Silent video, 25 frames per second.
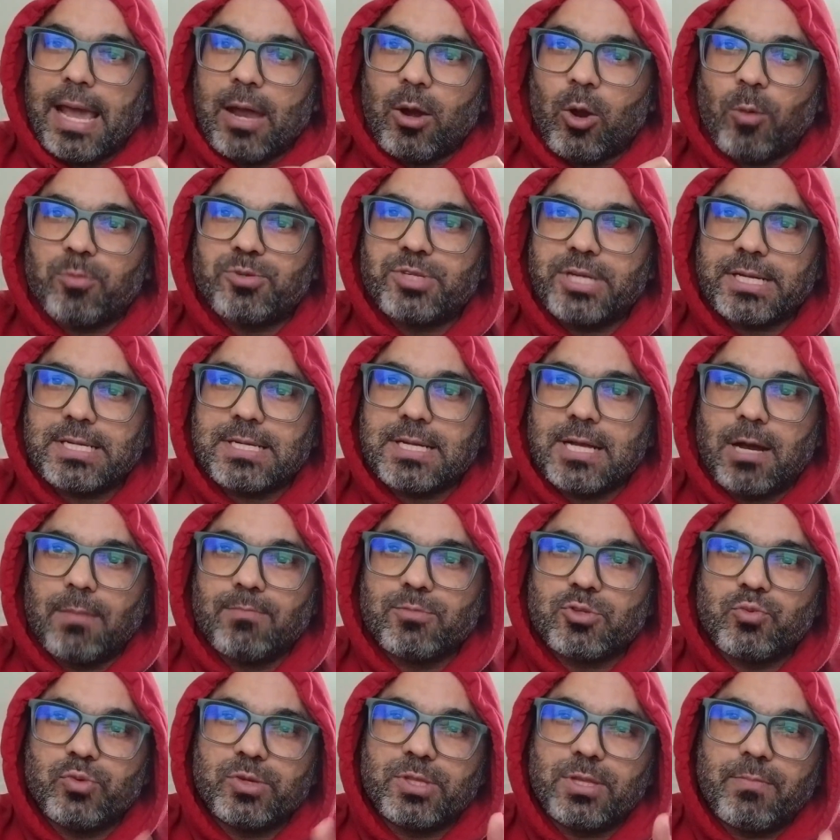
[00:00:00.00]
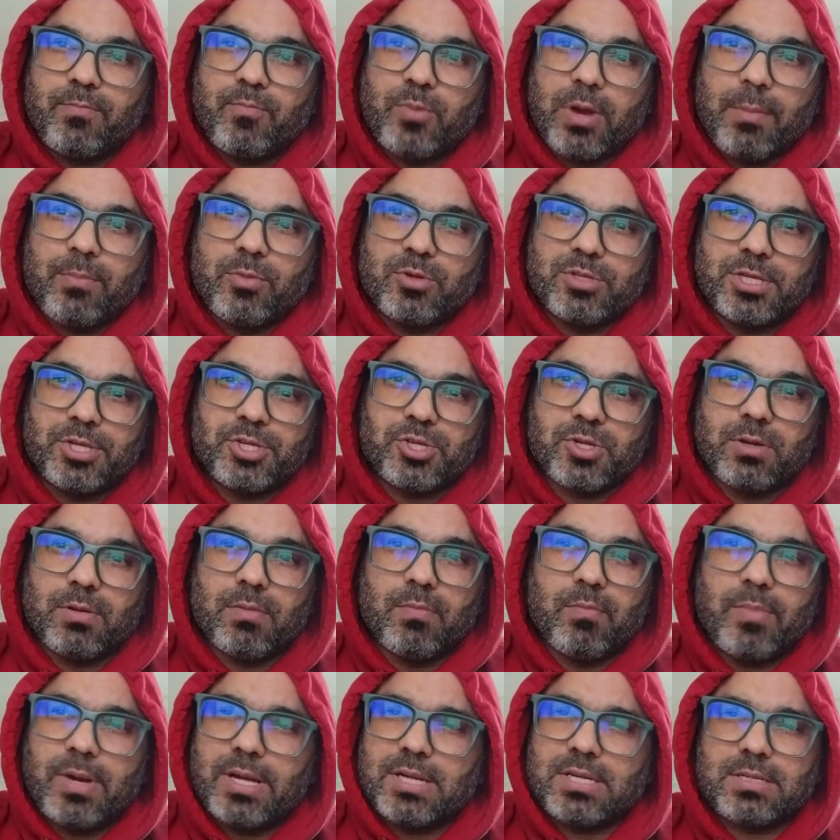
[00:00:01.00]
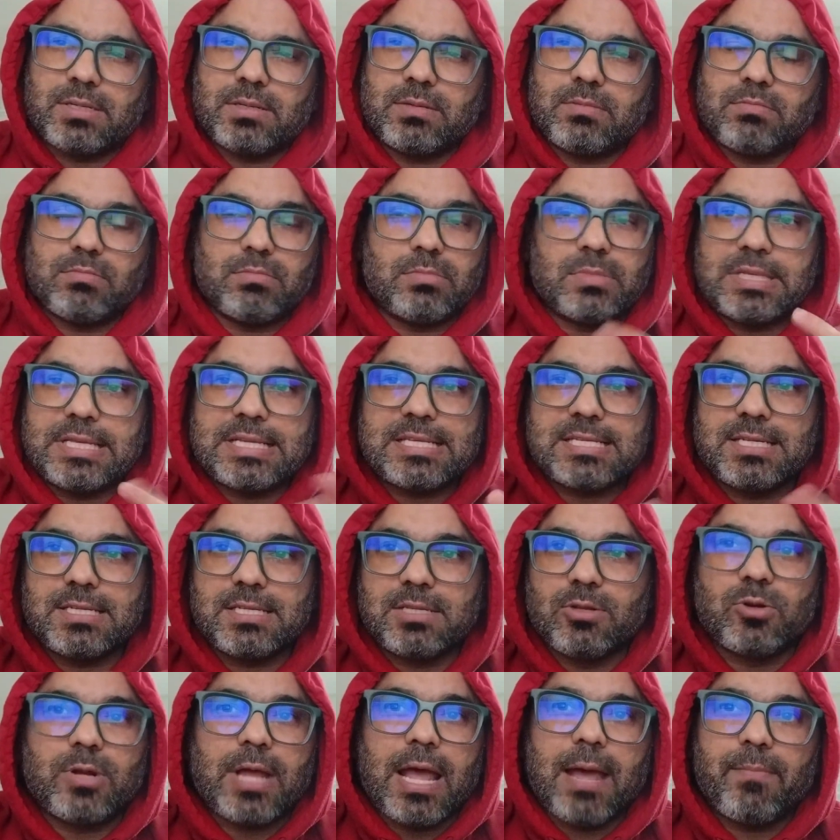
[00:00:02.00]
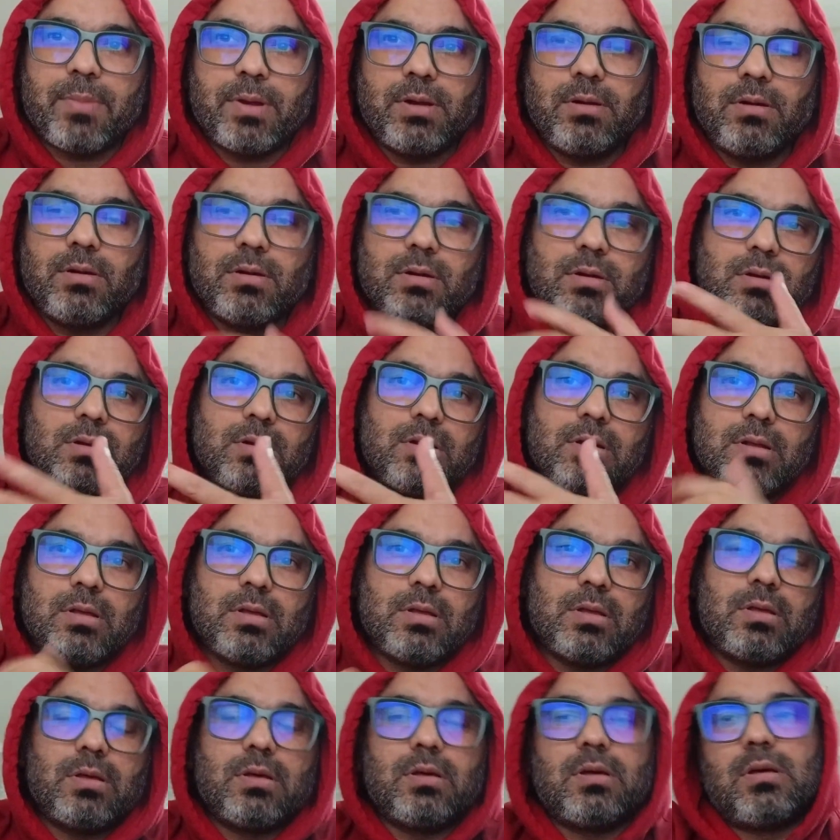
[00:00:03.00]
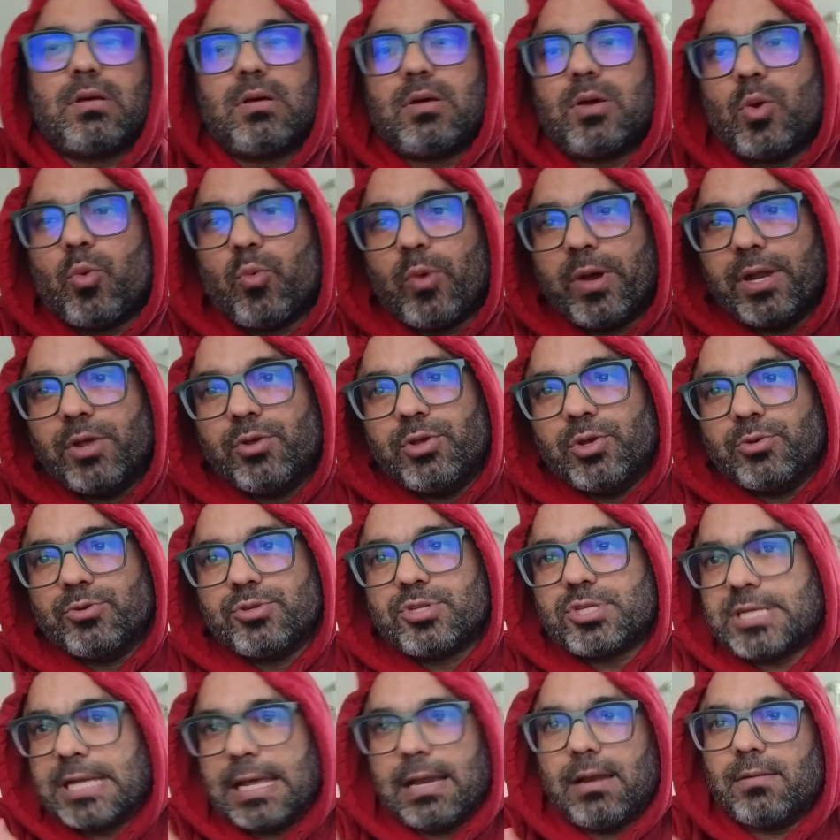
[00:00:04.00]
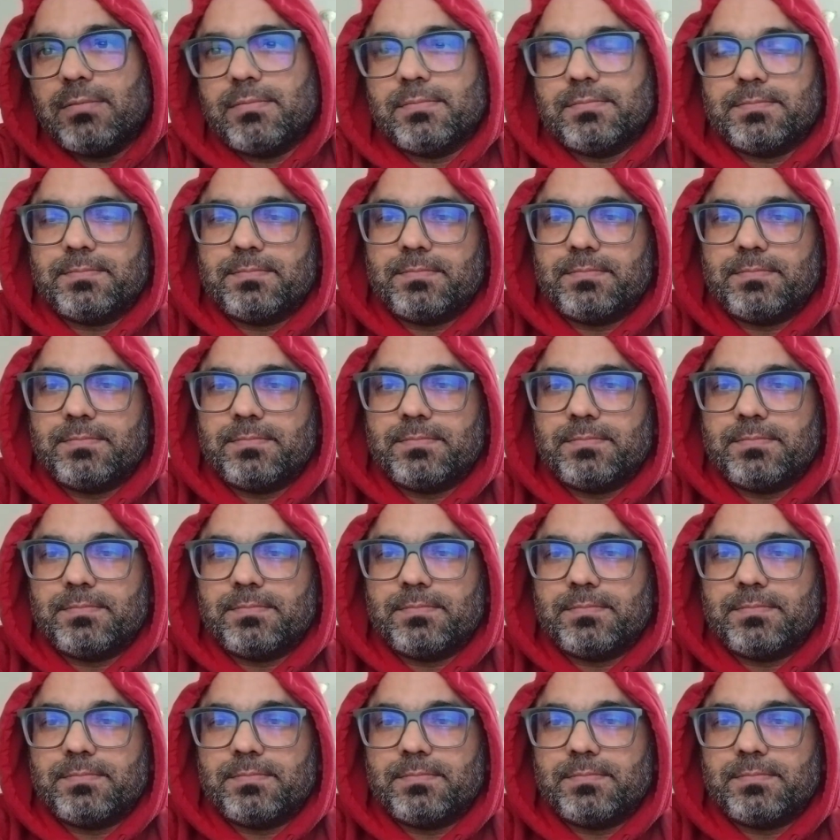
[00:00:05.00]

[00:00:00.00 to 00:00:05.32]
An object comes with a preposition, but this does not happen when you use tell.